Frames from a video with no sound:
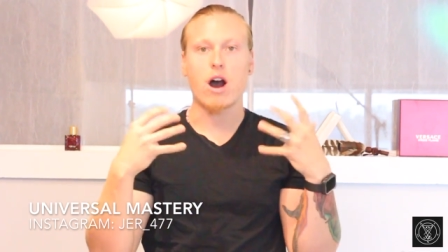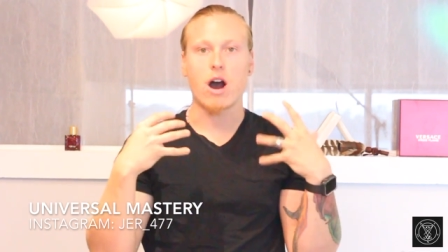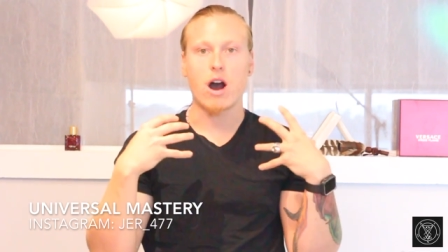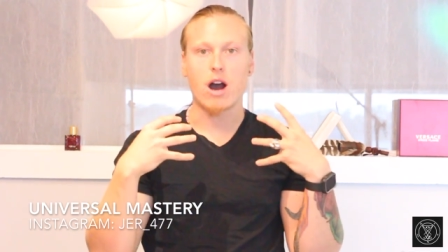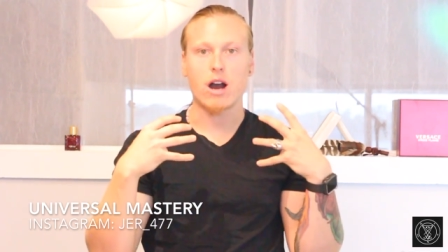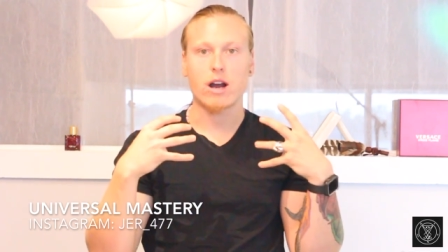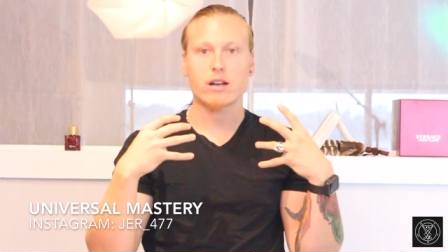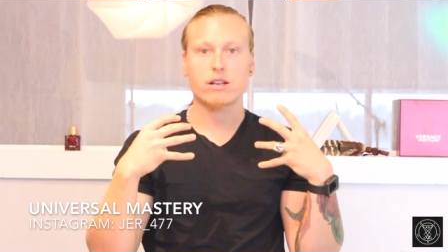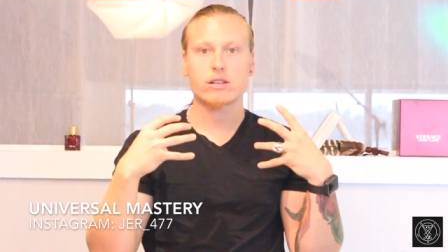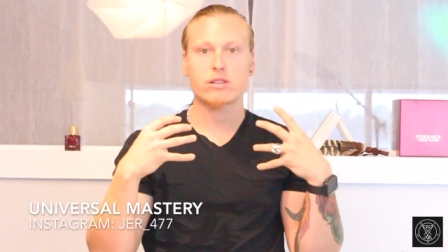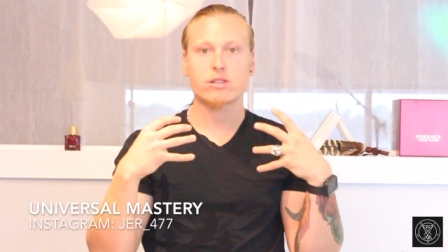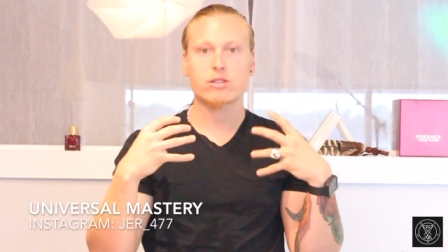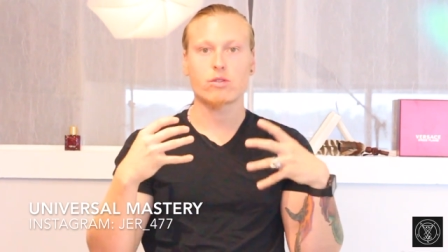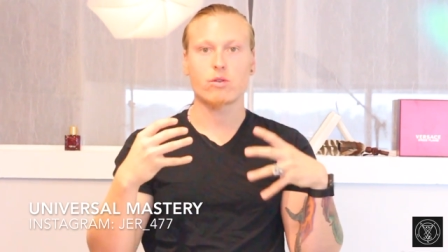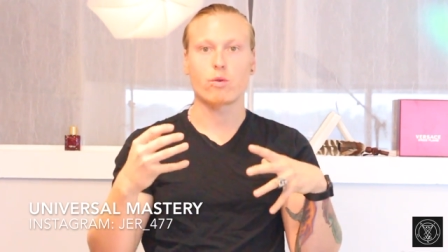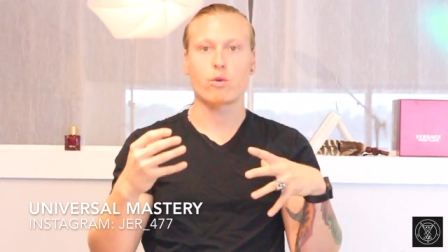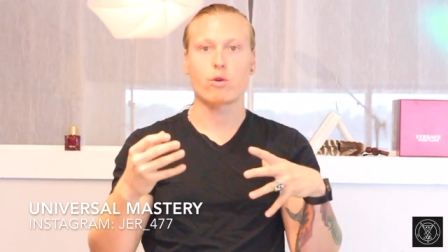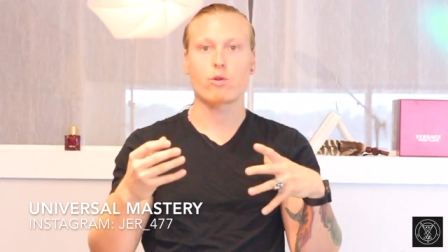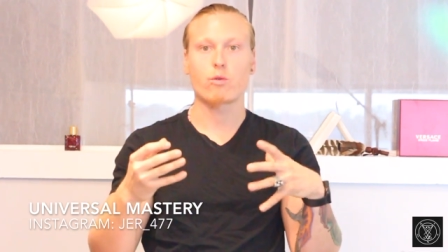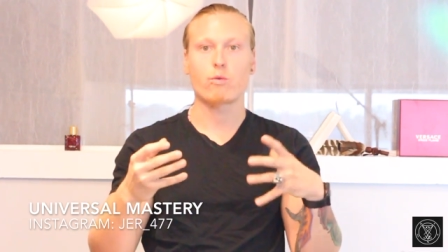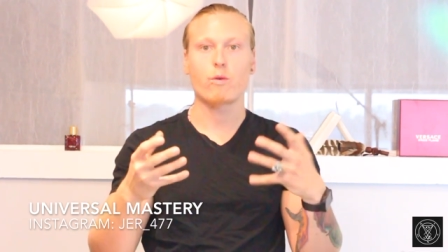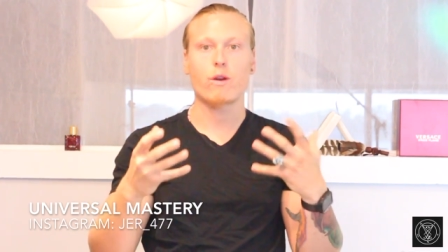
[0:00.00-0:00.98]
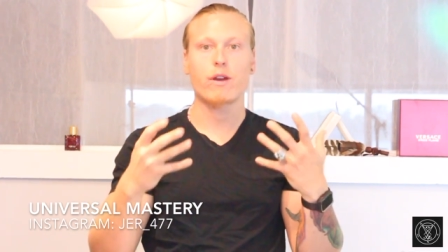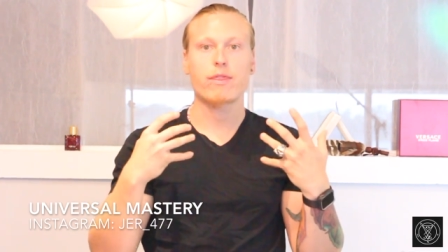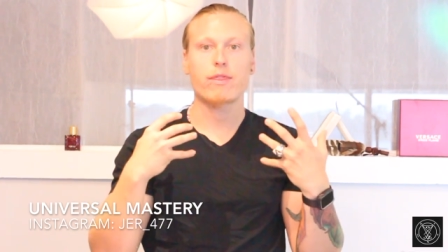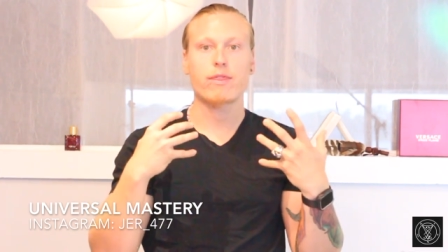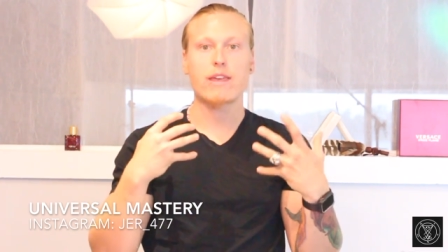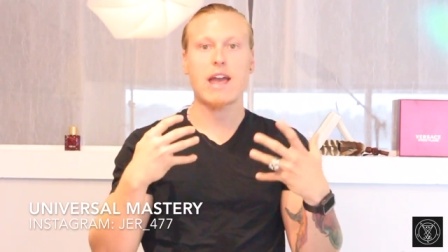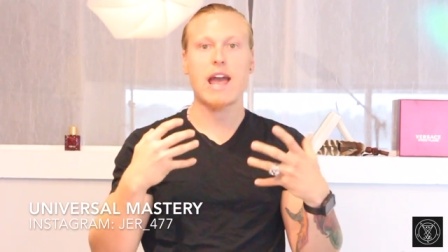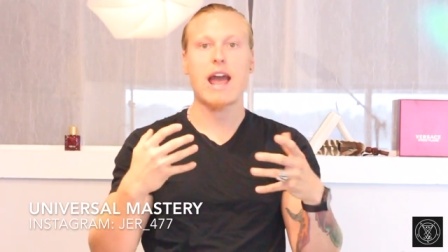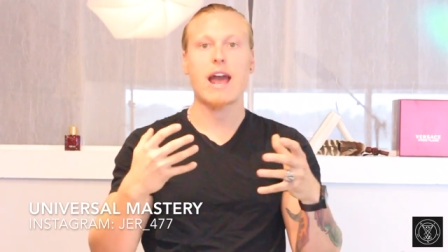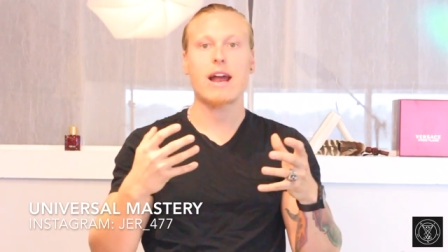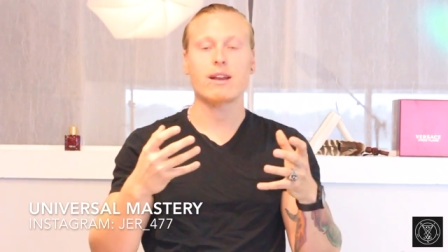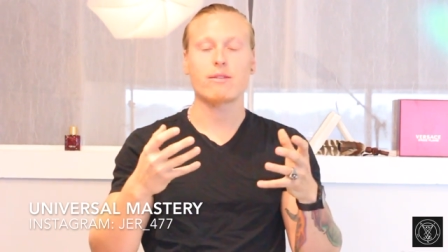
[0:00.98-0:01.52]
ox or with
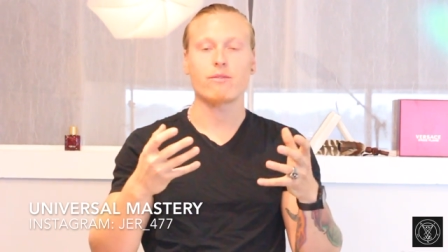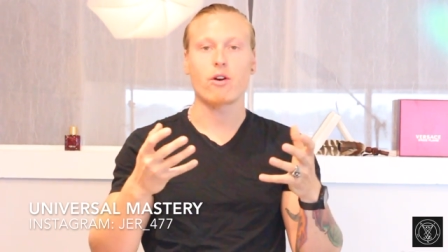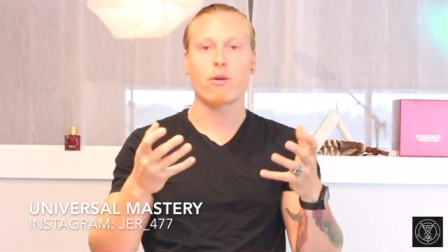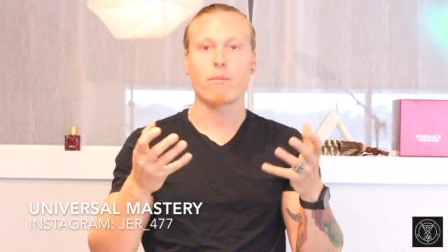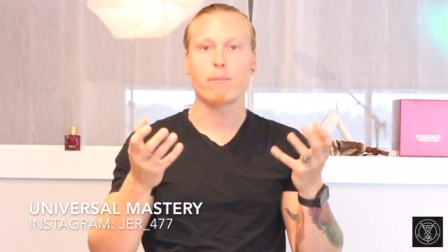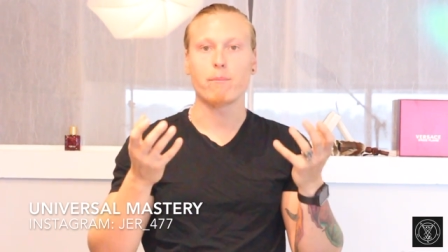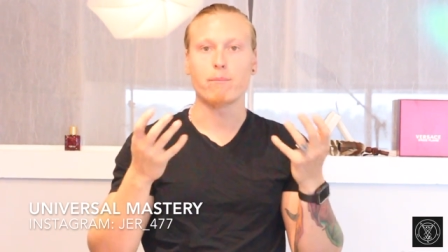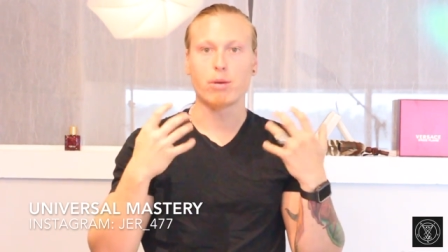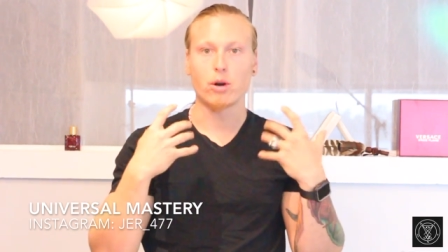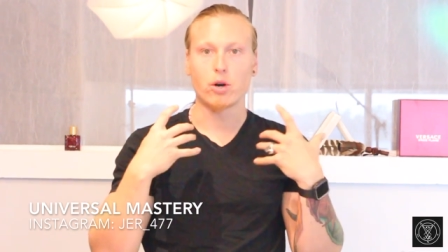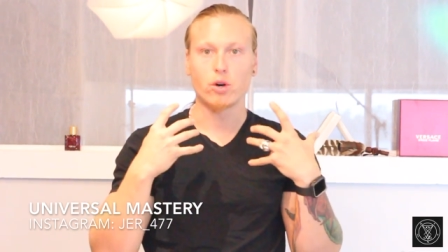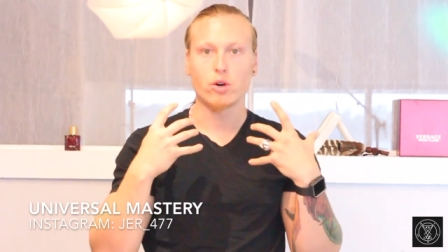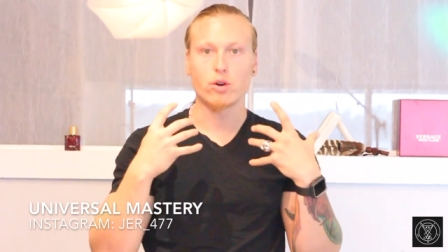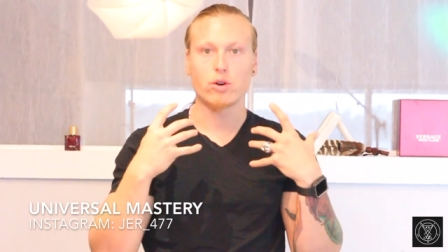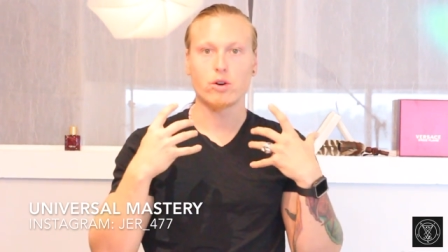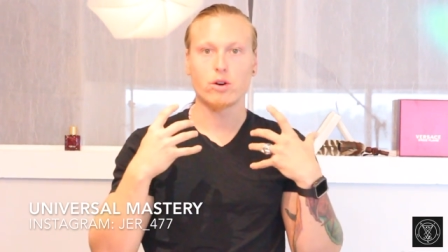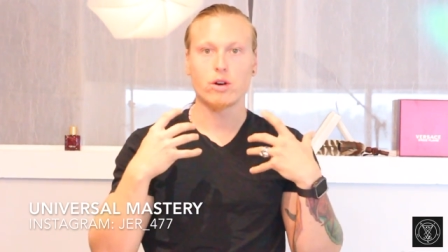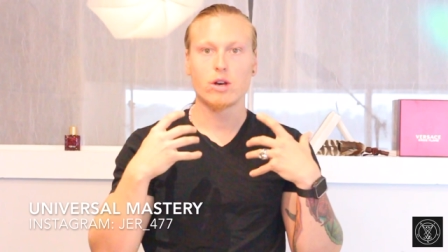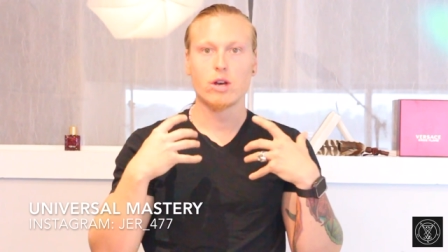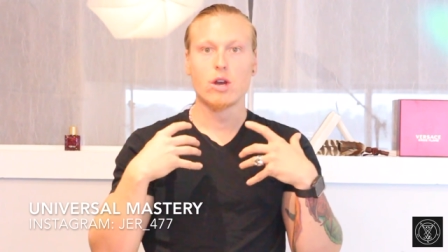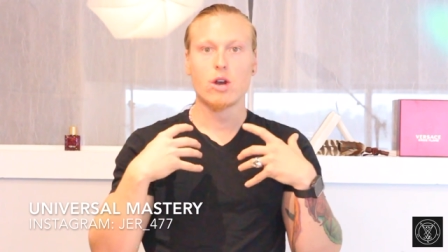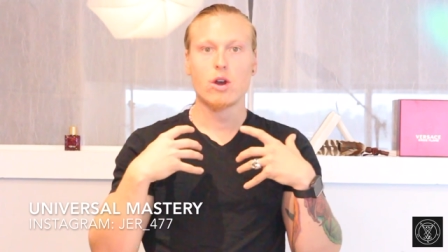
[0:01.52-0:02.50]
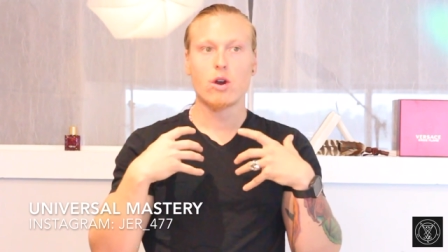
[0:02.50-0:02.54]
the head of a bull